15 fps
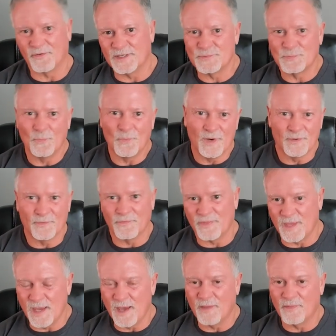It's one or
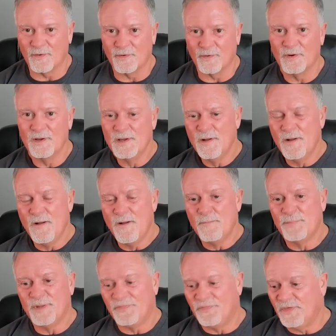the other.
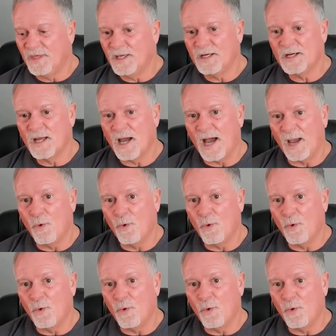But then I